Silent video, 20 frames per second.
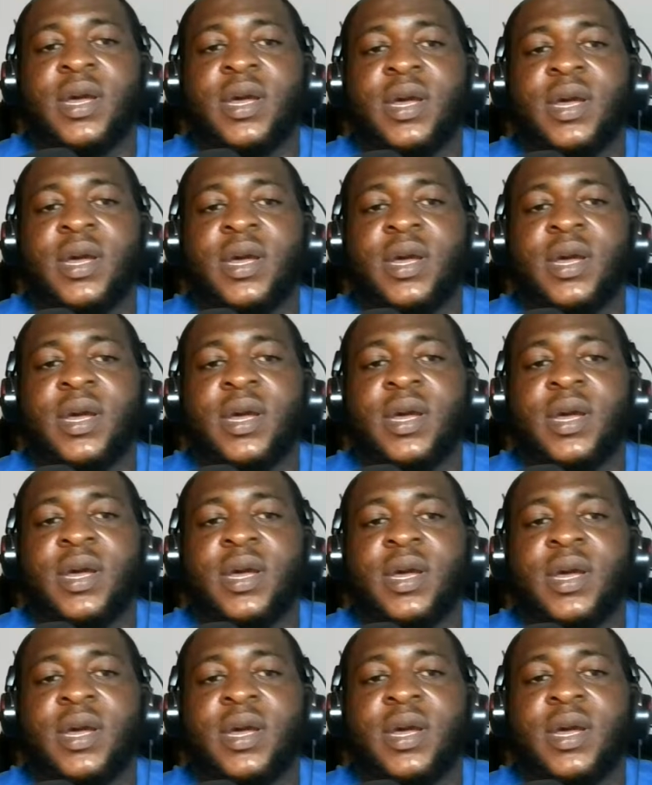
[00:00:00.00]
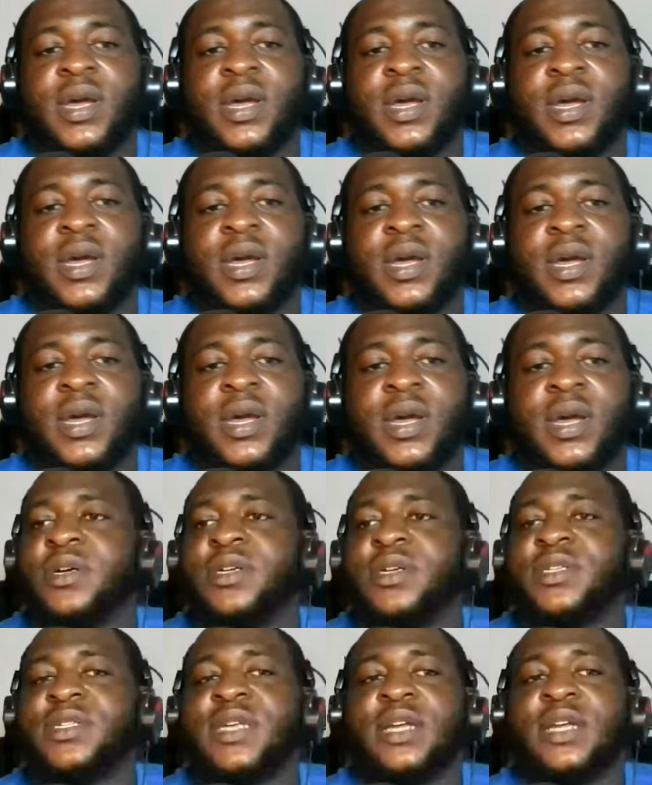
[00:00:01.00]
So when you make payments, you can
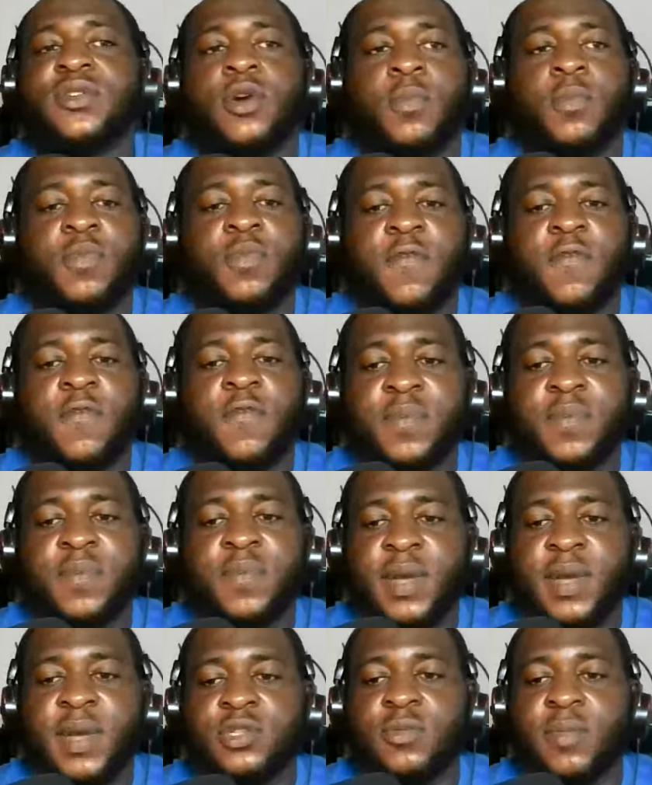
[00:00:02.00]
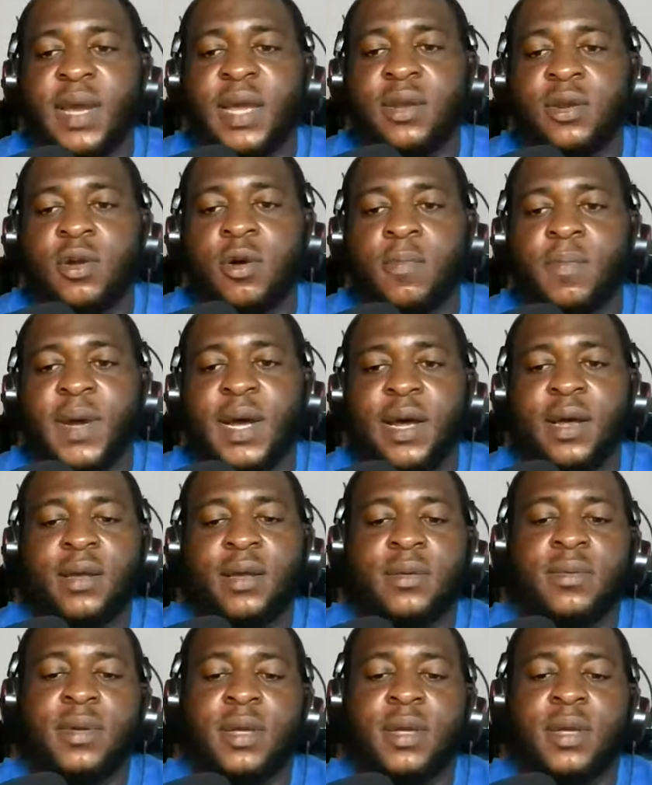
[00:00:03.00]
just send your proof of payment to my number.